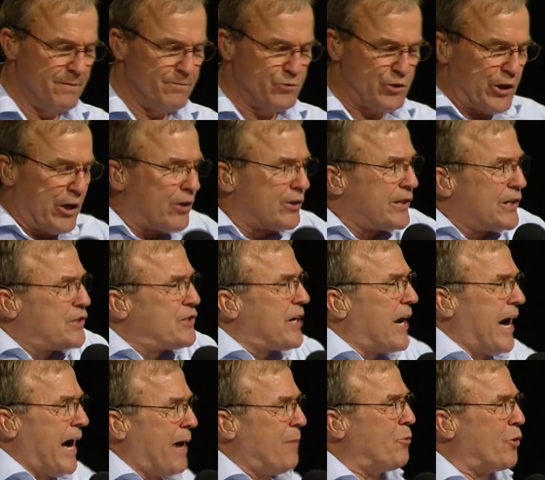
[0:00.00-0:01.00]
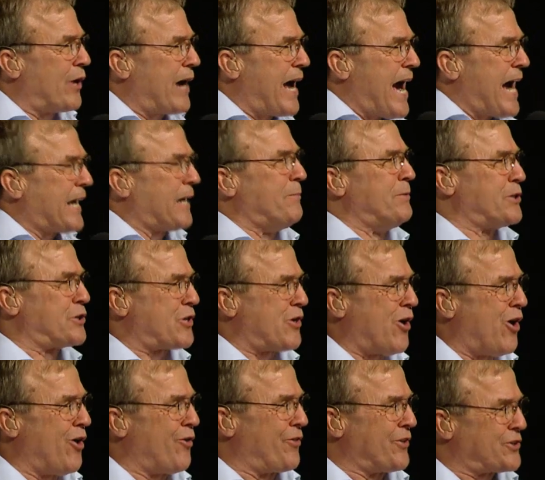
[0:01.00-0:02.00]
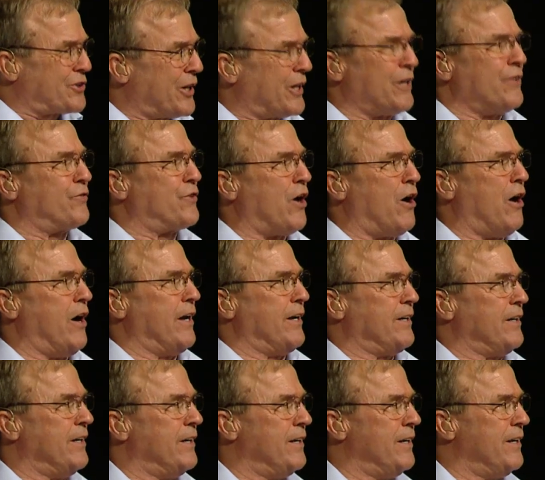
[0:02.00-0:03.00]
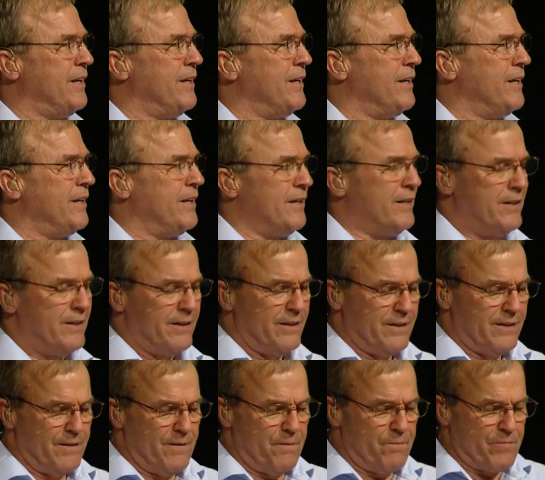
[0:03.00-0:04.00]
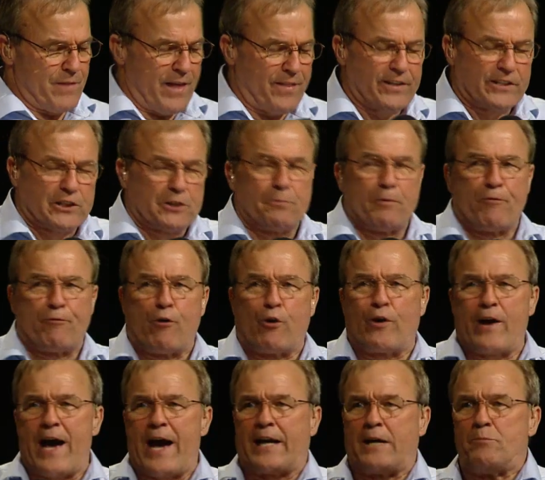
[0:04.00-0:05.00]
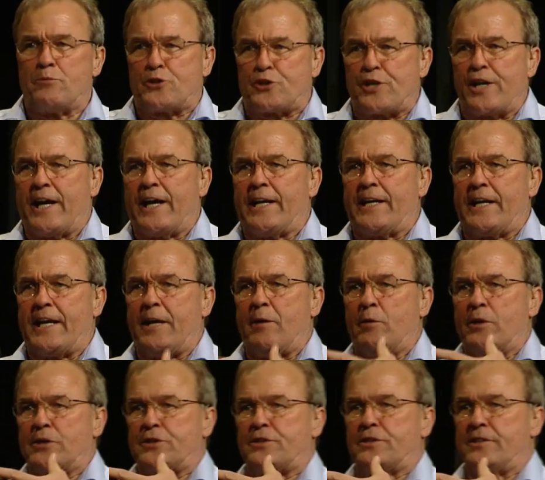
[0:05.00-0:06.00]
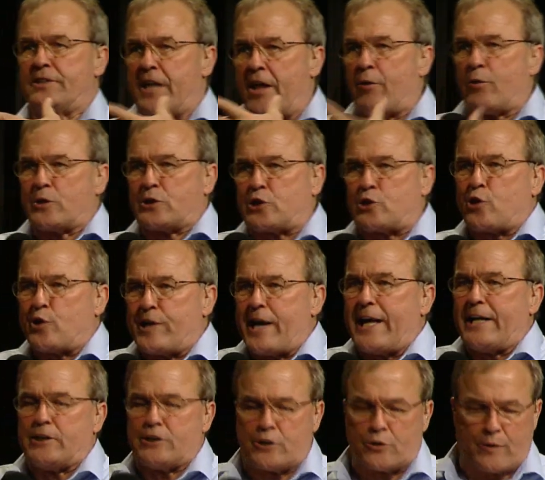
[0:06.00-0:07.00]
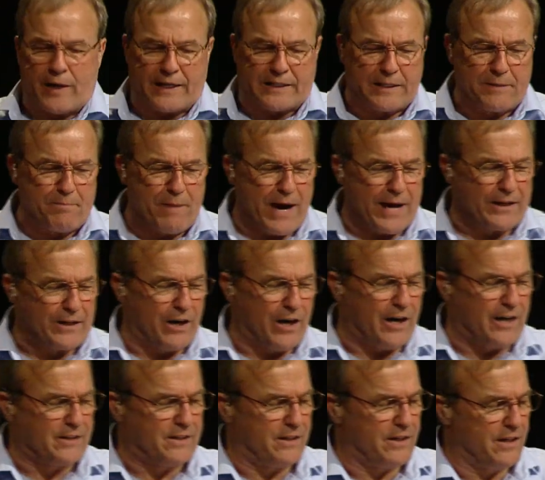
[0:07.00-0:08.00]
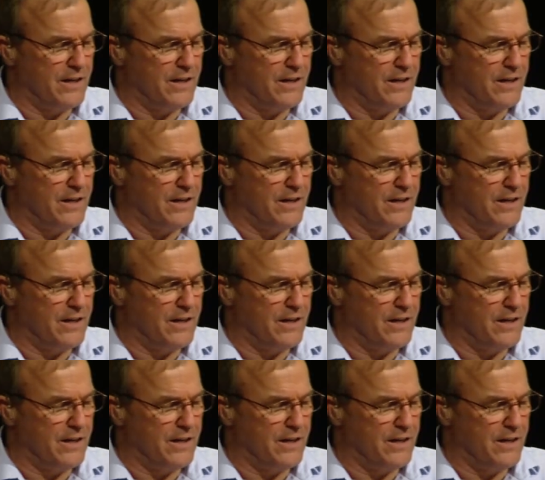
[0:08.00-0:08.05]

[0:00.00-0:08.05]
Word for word: It's the only time where Adam is called the Son of God. Now, this is before Adam sinned. He was, in other words, created directly by God.